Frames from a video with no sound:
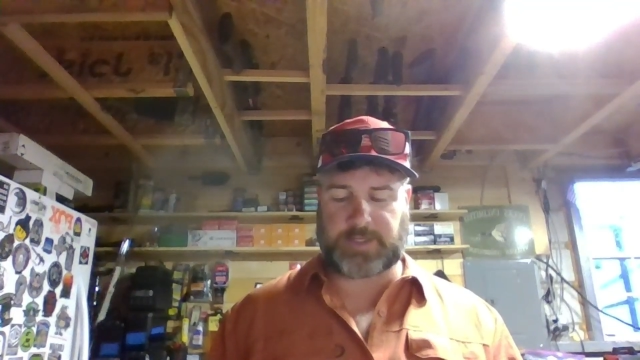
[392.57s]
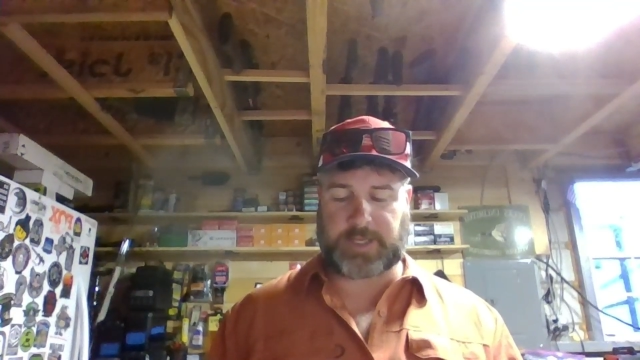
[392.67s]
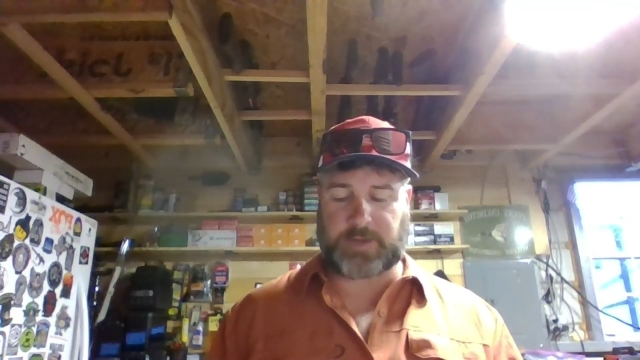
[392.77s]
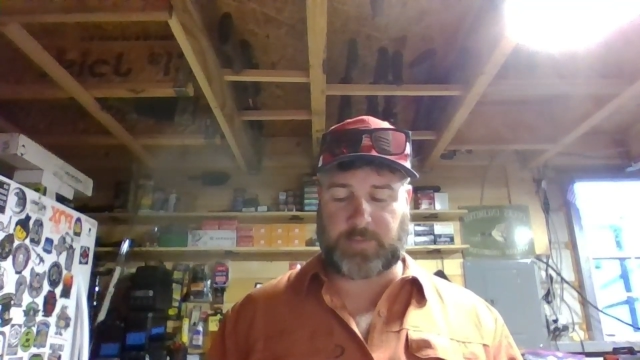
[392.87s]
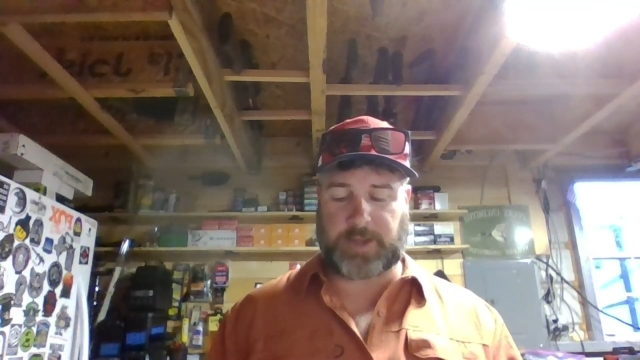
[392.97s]

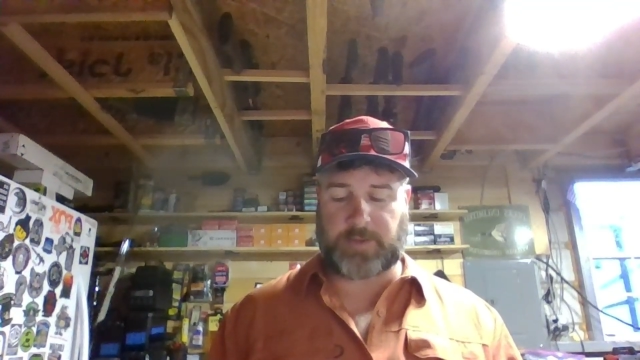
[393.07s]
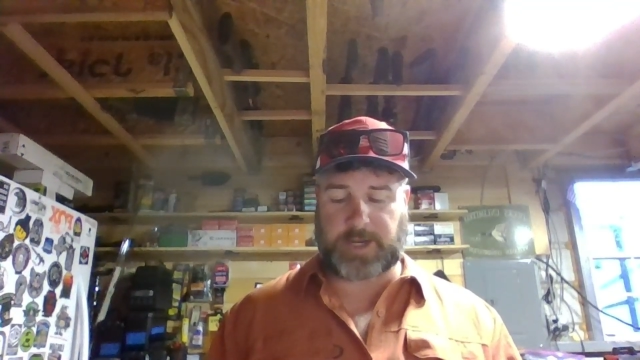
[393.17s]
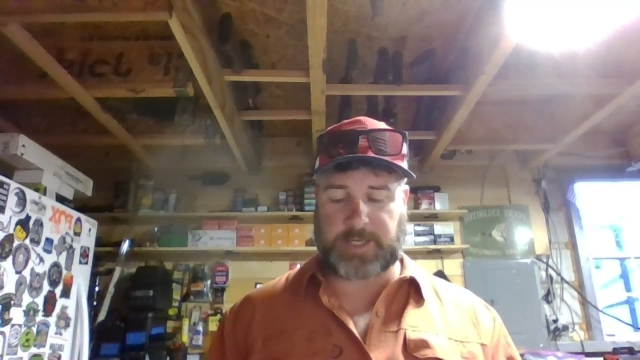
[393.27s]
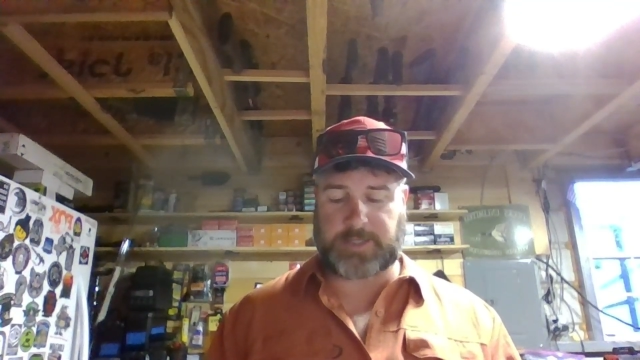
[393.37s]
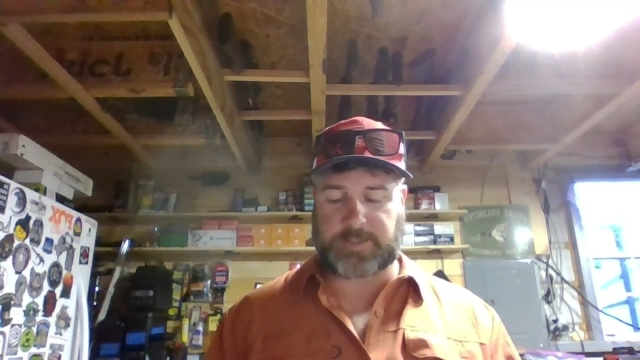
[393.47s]
like weight
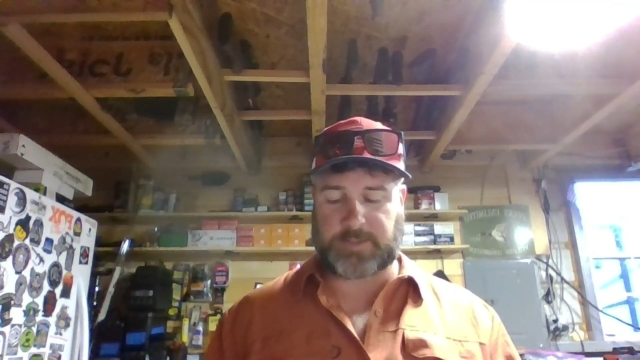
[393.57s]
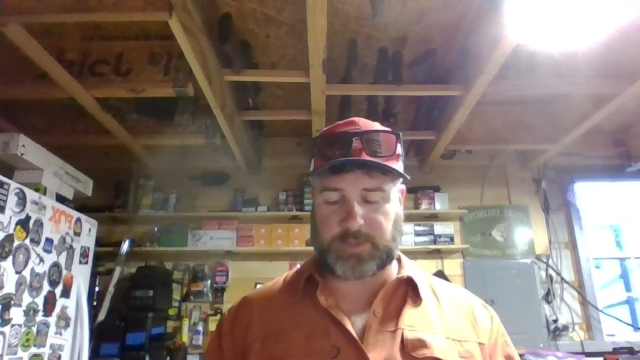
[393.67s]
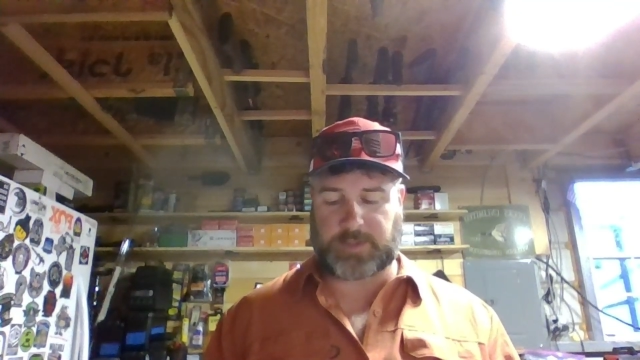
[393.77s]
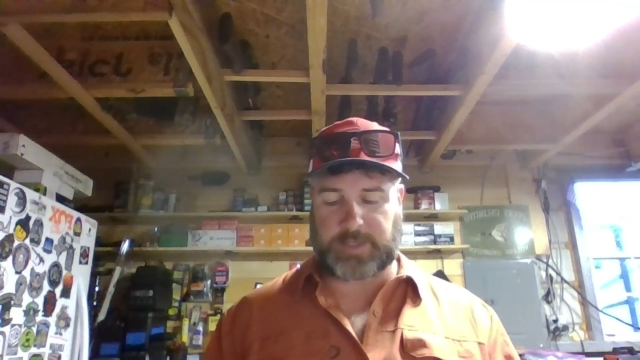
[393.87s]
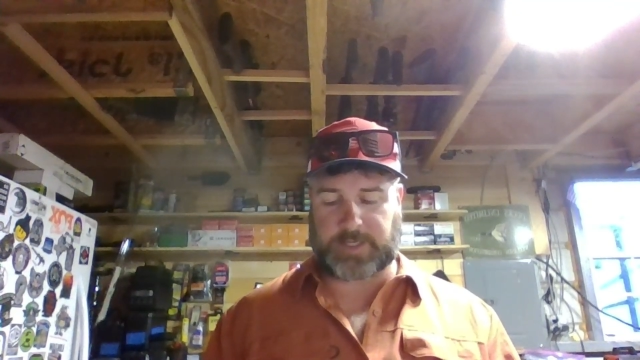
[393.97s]
wise and
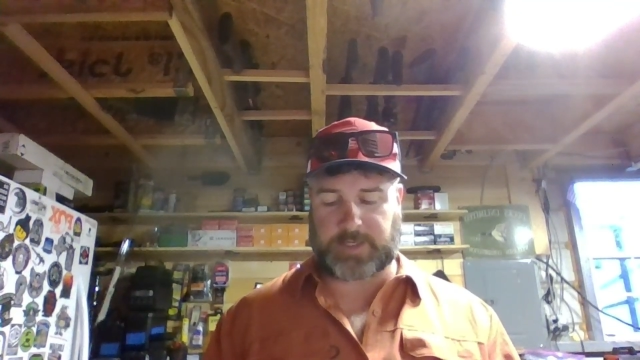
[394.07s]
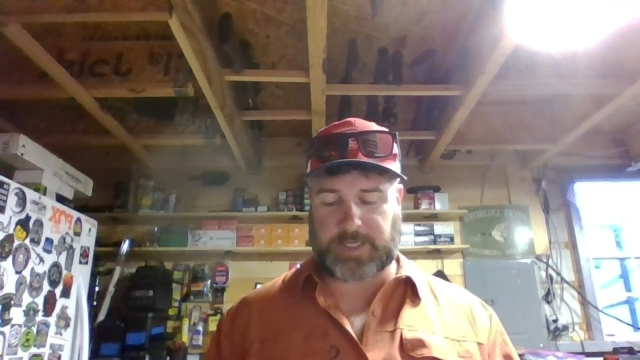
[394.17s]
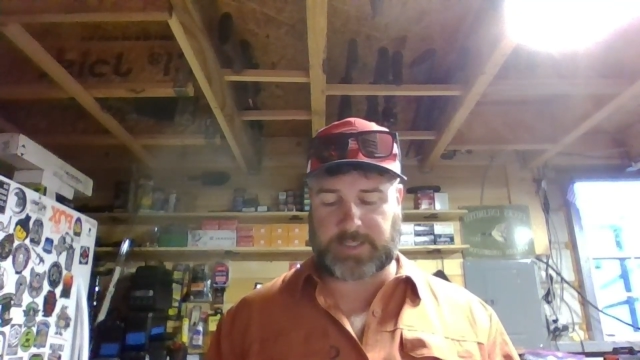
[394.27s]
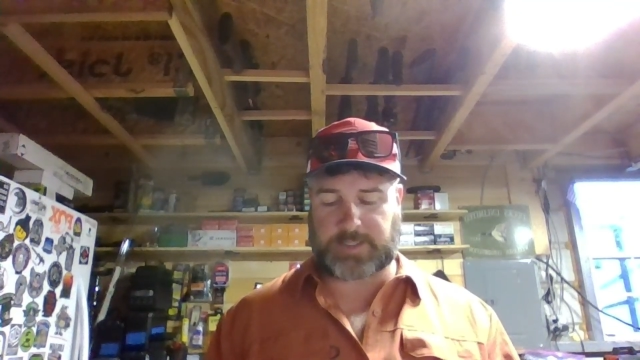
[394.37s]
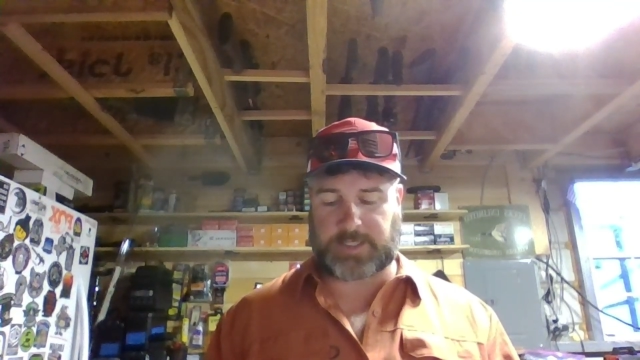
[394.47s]
with like a
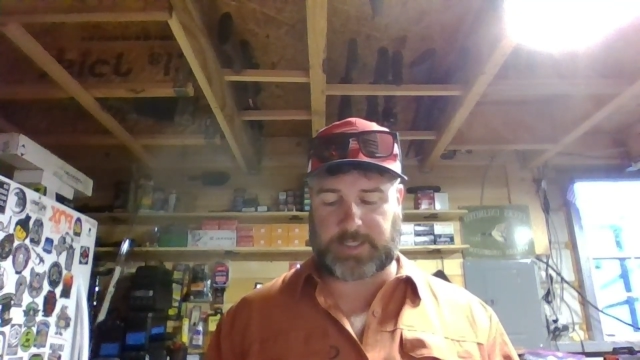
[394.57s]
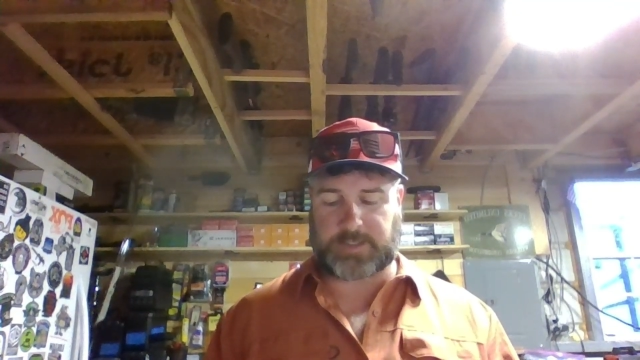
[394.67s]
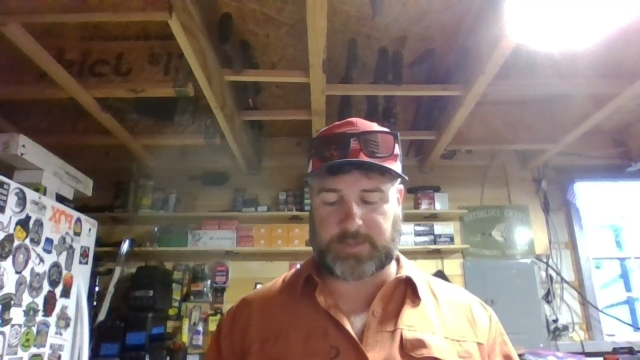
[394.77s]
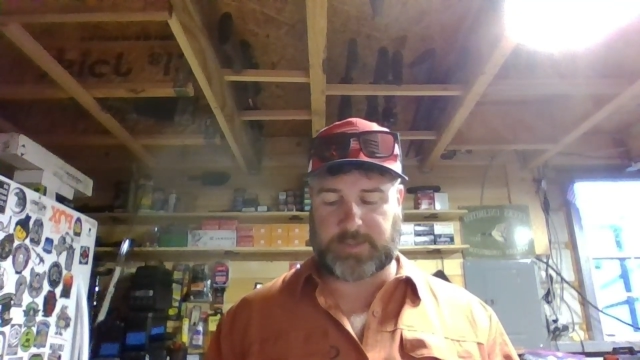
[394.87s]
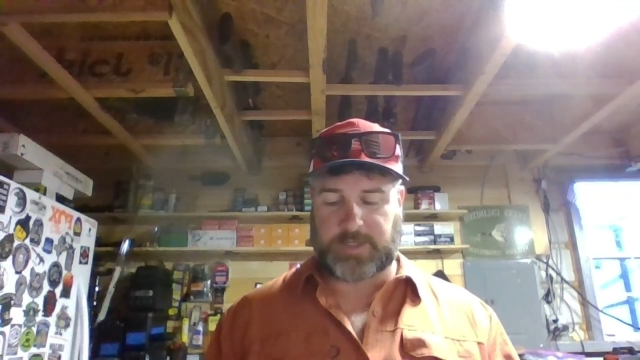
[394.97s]
19
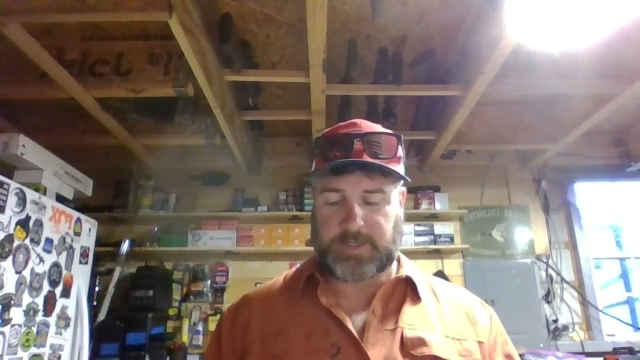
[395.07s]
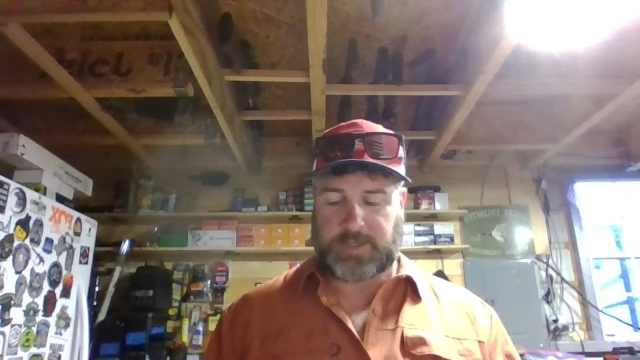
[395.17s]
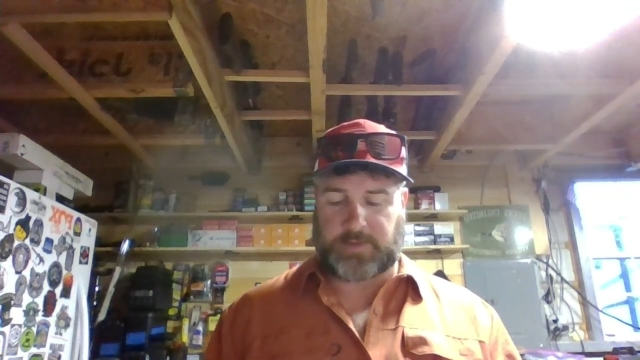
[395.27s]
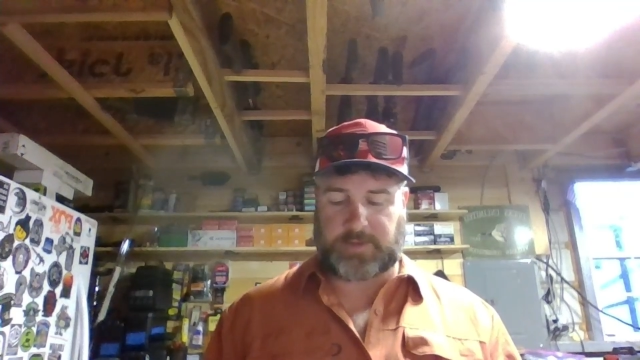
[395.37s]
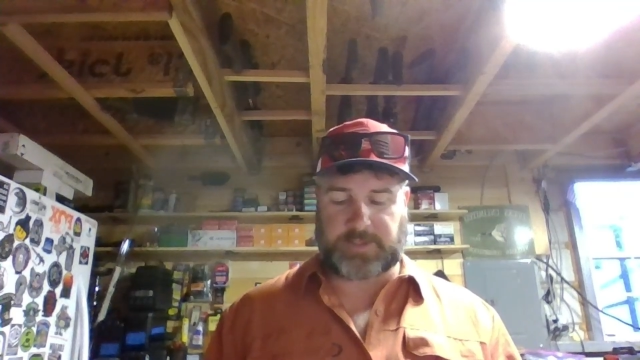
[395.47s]

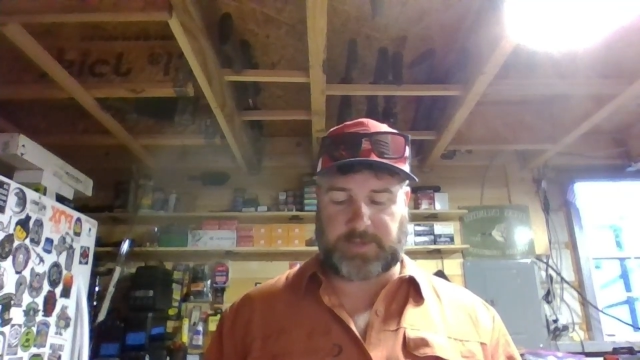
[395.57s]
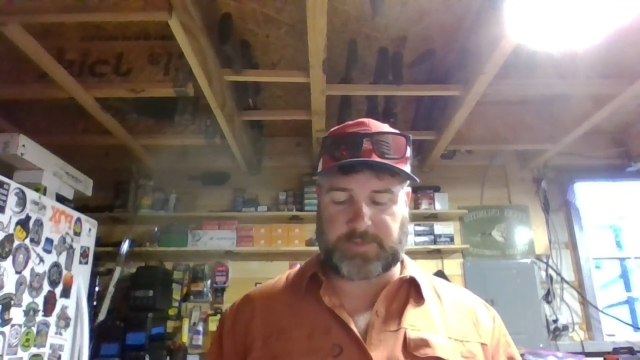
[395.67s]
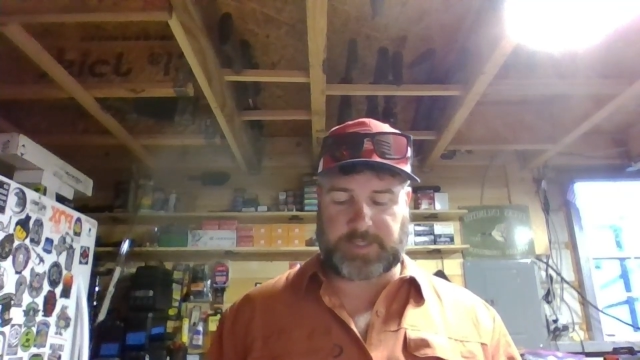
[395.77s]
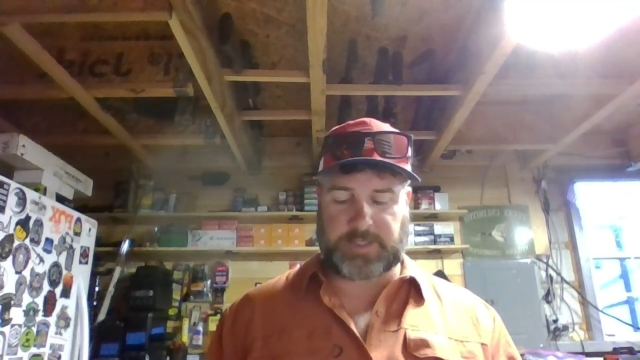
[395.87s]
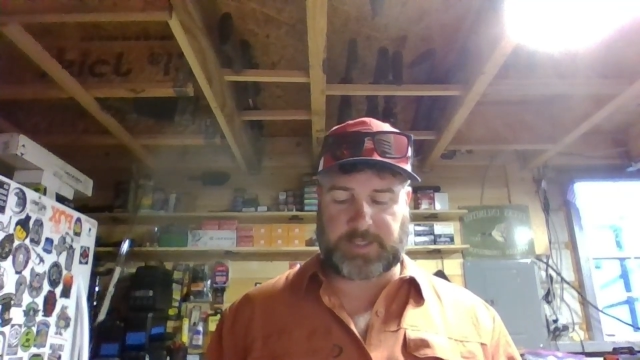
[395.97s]
or
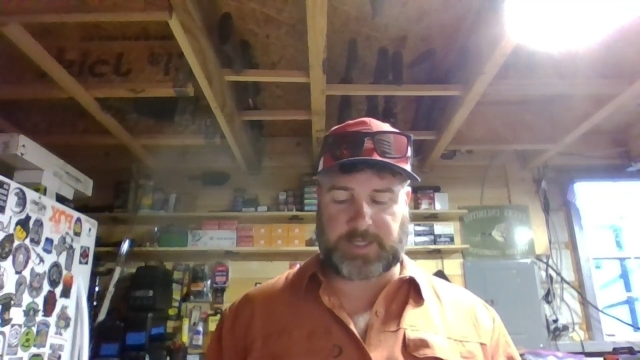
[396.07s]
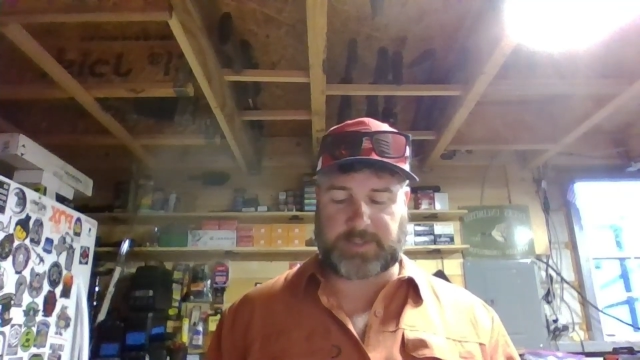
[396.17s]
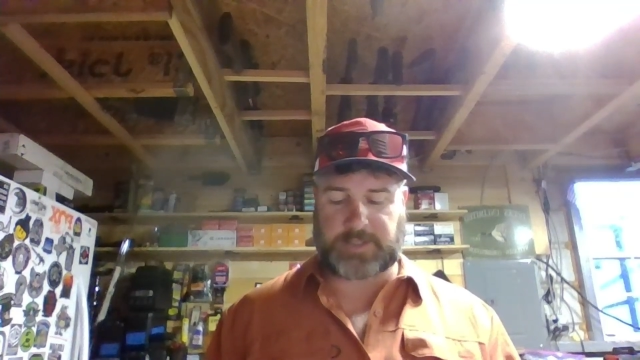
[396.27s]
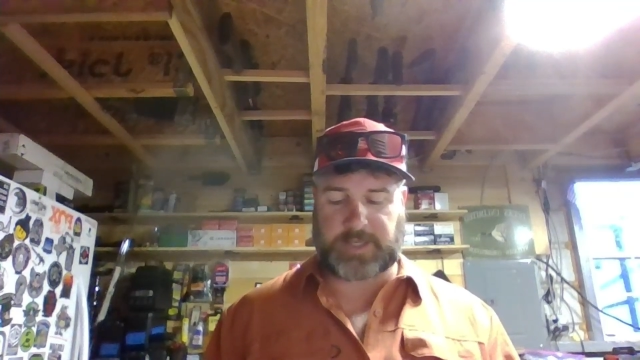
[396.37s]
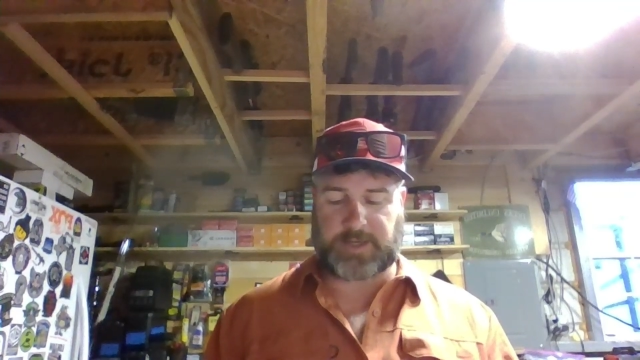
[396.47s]
17 kind of
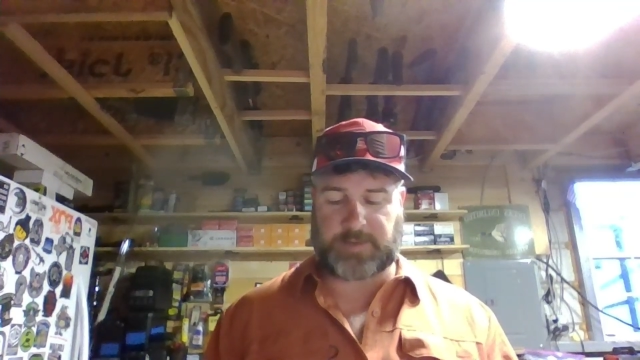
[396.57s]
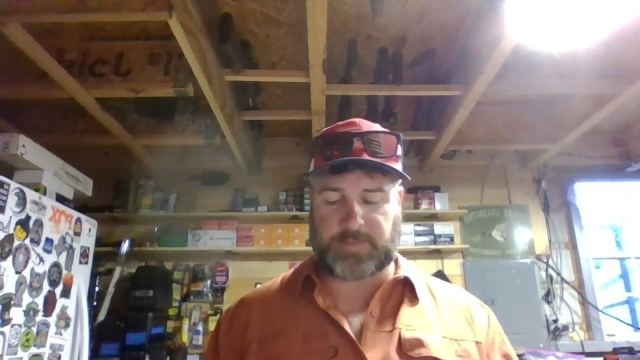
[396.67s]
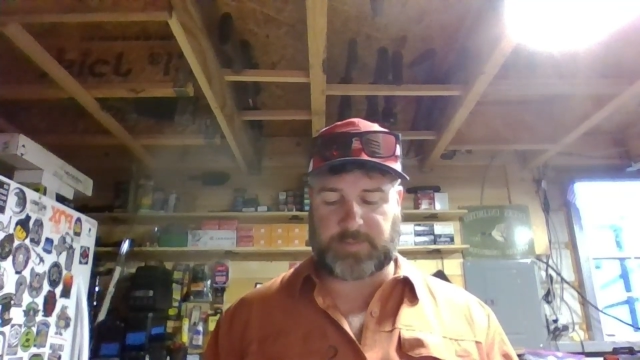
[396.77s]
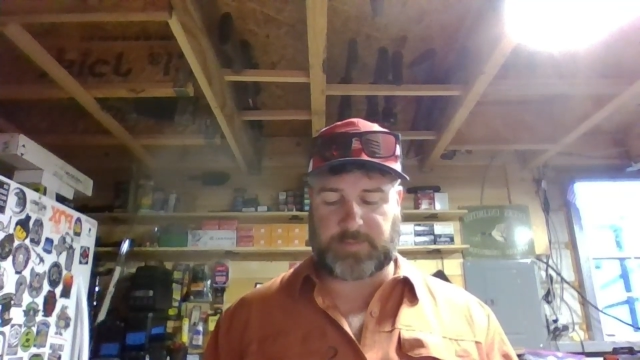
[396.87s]
setup,